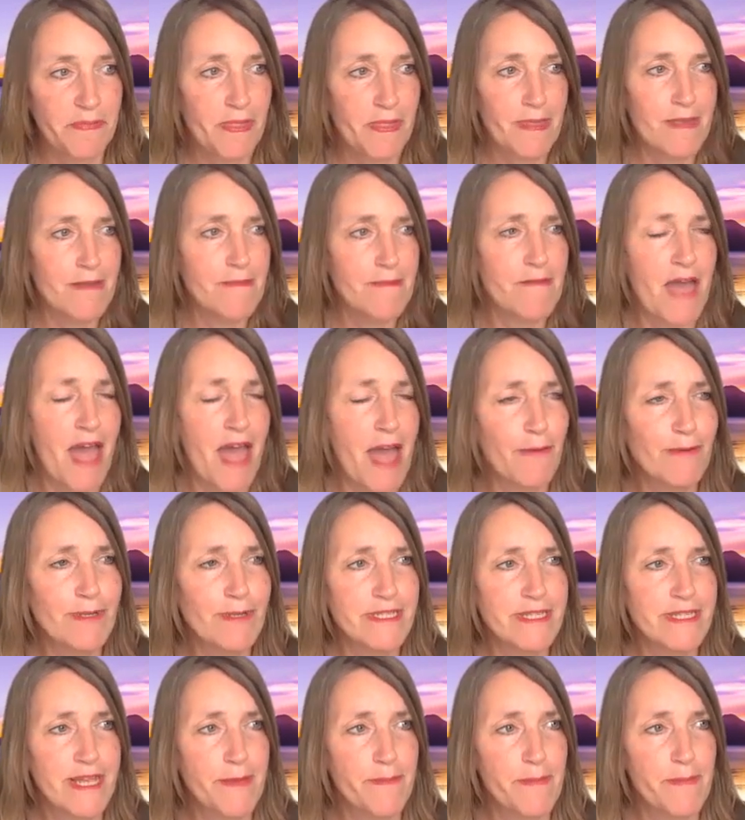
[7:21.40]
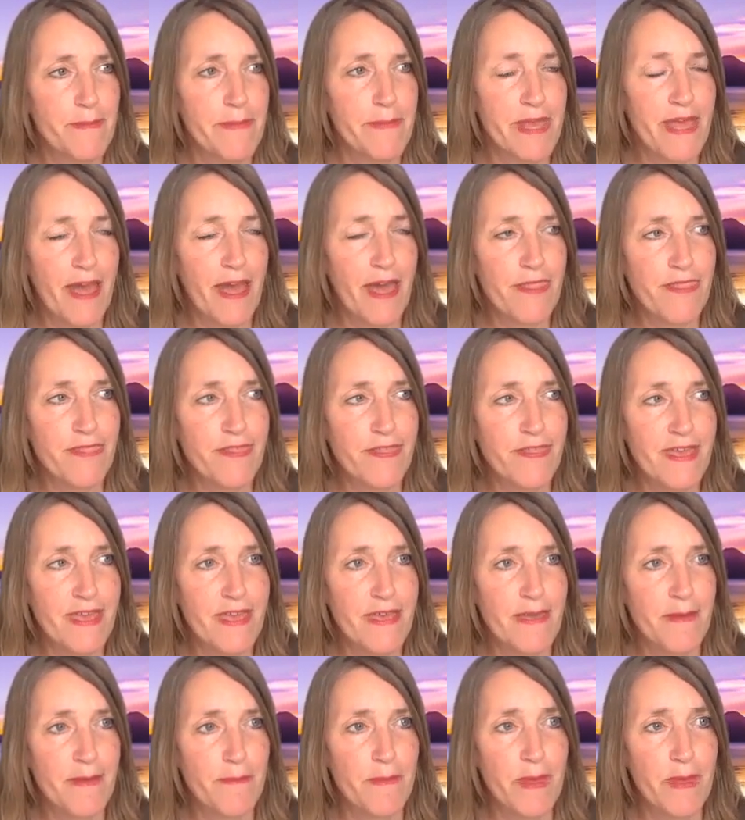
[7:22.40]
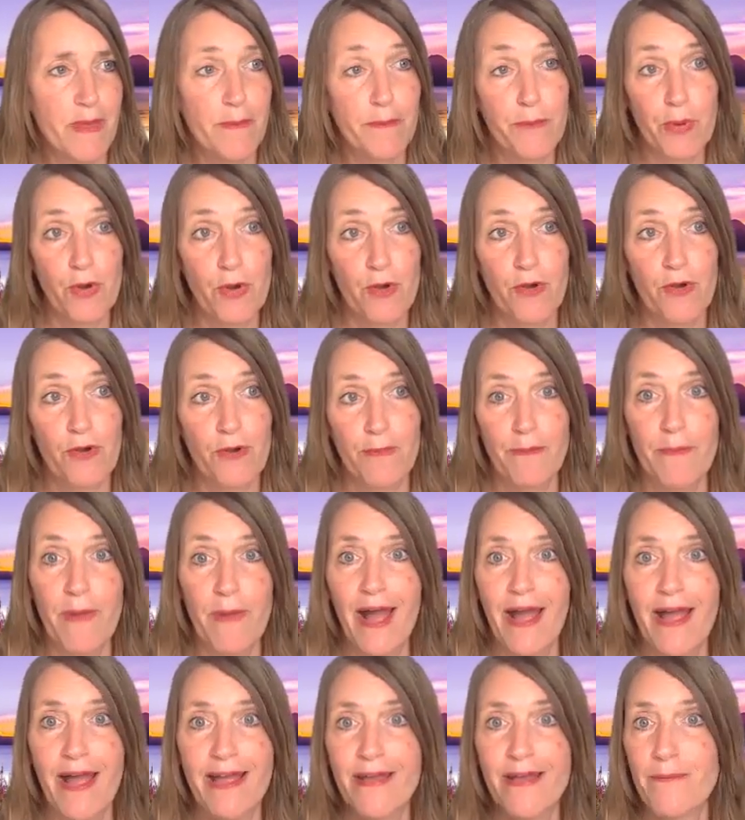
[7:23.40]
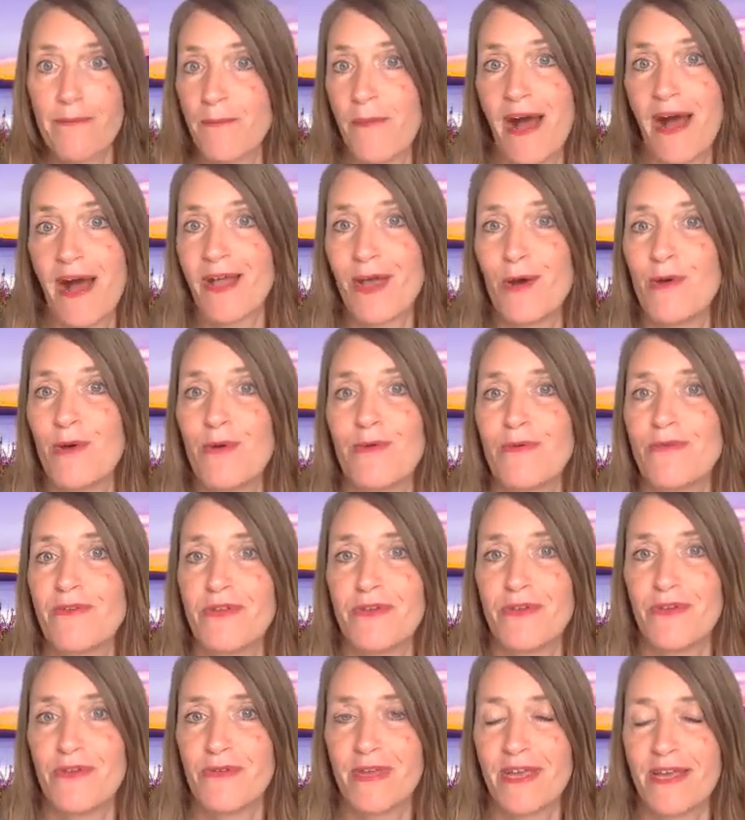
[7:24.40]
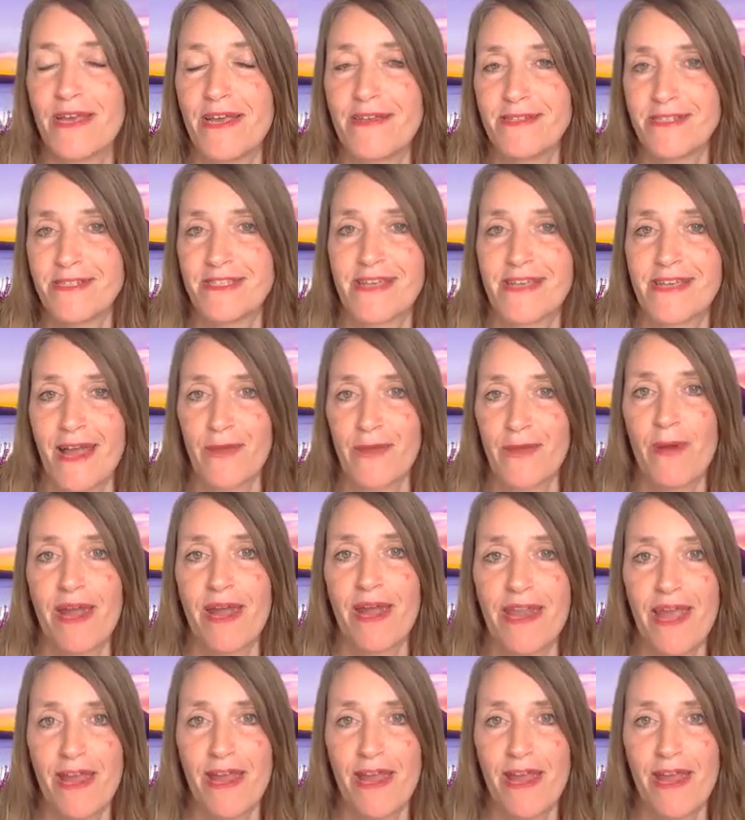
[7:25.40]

I would say, maybe a theme per my own unique design, right?